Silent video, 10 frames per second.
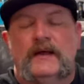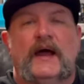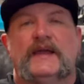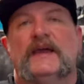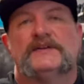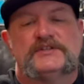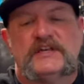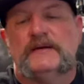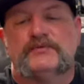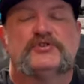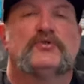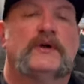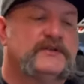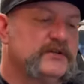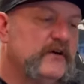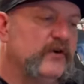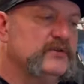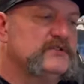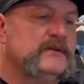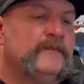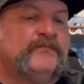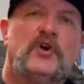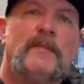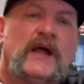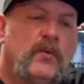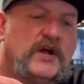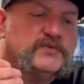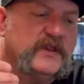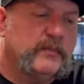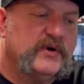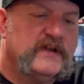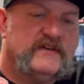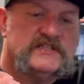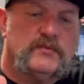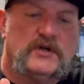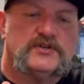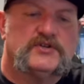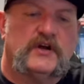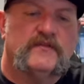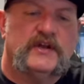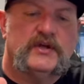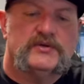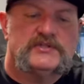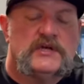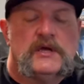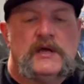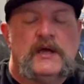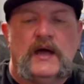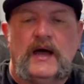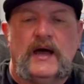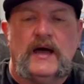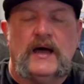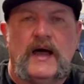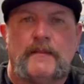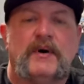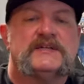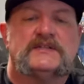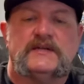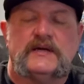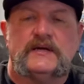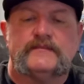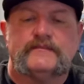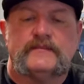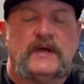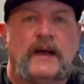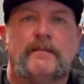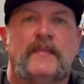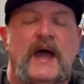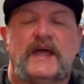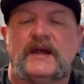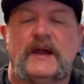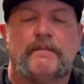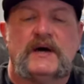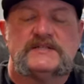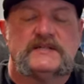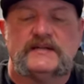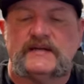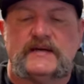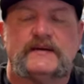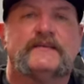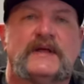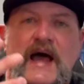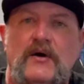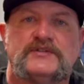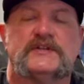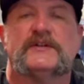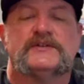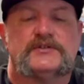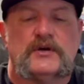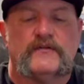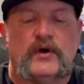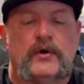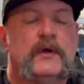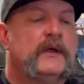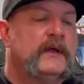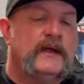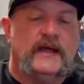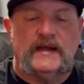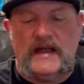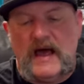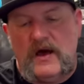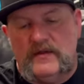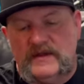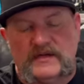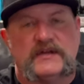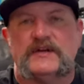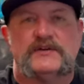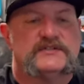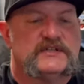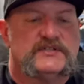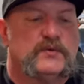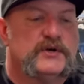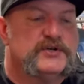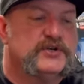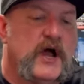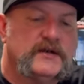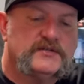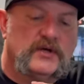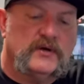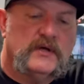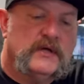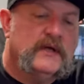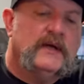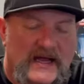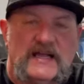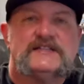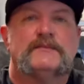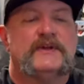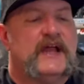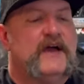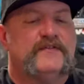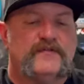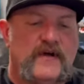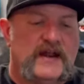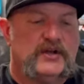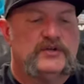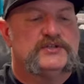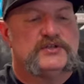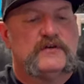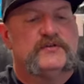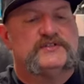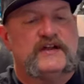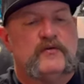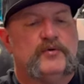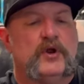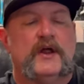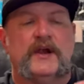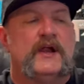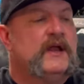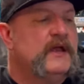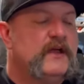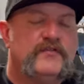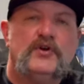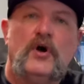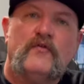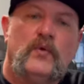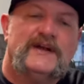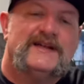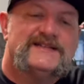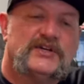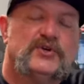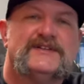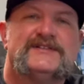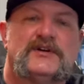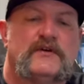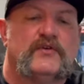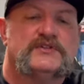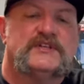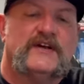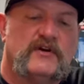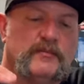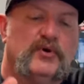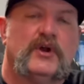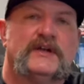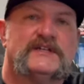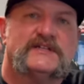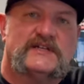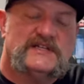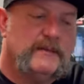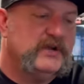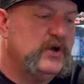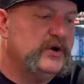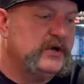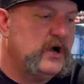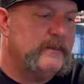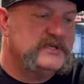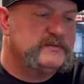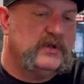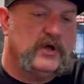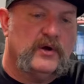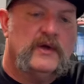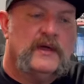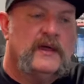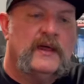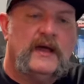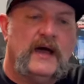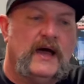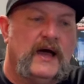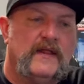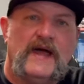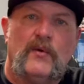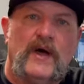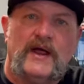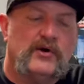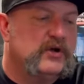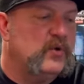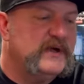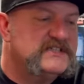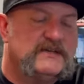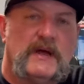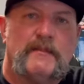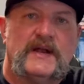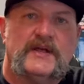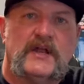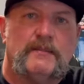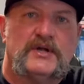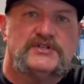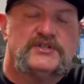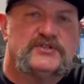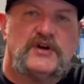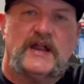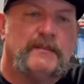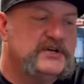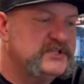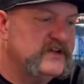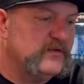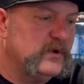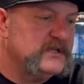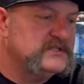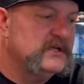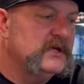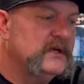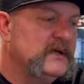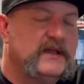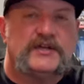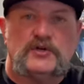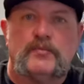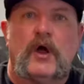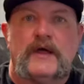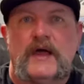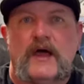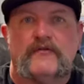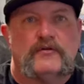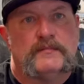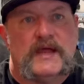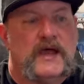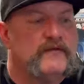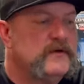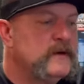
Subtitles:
I can't just keep destroying servos. If you go back and watch one of the previous monster truck videos, I ended up busting the housing of the servo, and now the gears in this one are shot. So I guess I'm going to have to find a good servo saver put on there. If you know of what is a good servo saver to put on these things, let me know in the comments below. That way I don't go wasting my money on trying a bunch of different ones, like you probably have or may have.